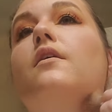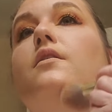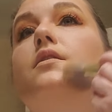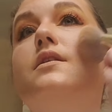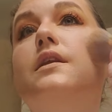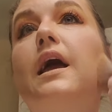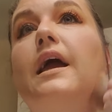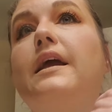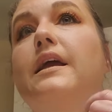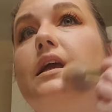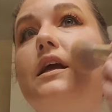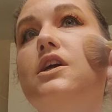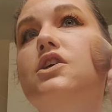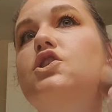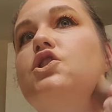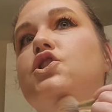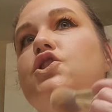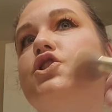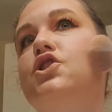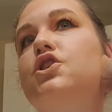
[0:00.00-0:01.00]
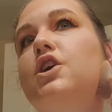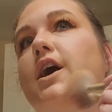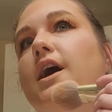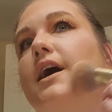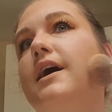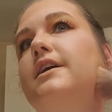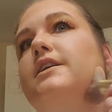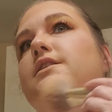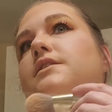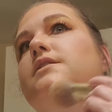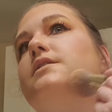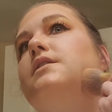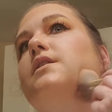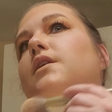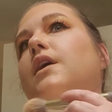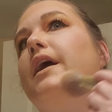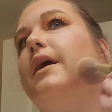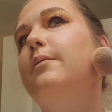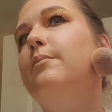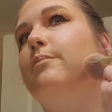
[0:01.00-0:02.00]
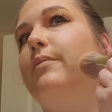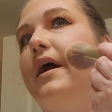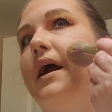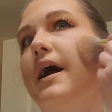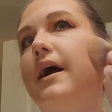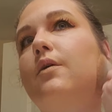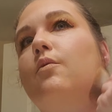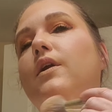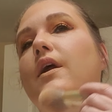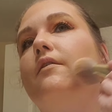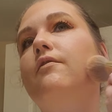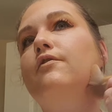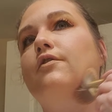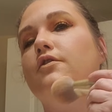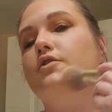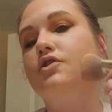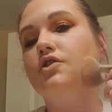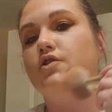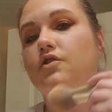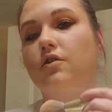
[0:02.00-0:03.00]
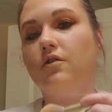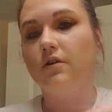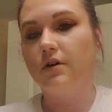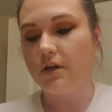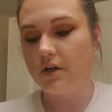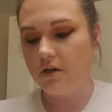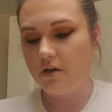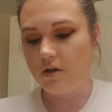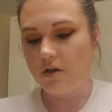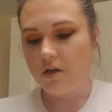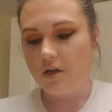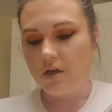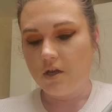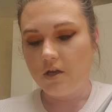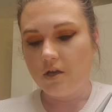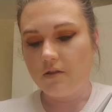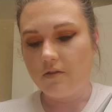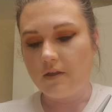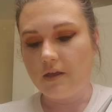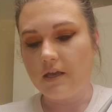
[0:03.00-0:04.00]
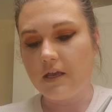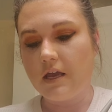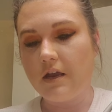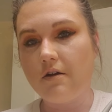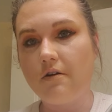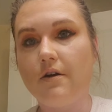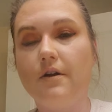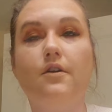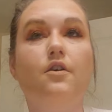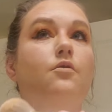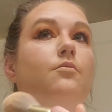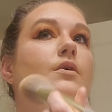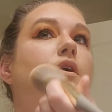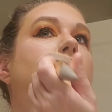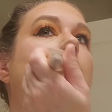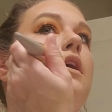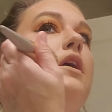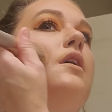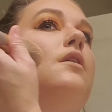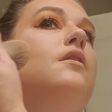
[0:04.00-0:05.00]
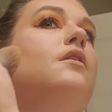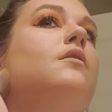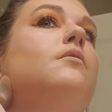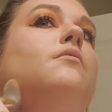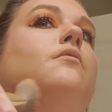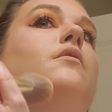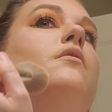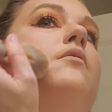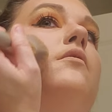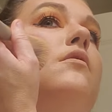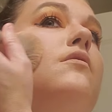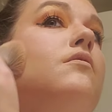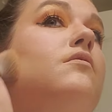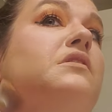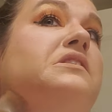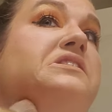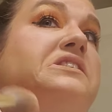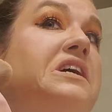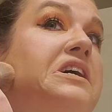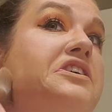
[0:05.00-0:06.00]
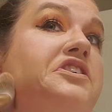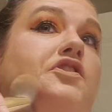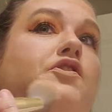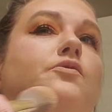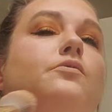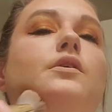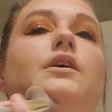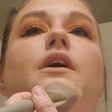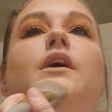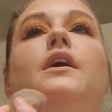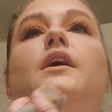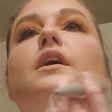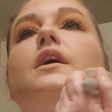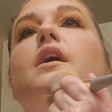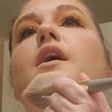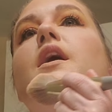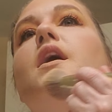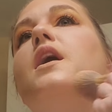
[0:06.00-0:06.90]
Nike Shox, back when I first started, they carried them in a size 3.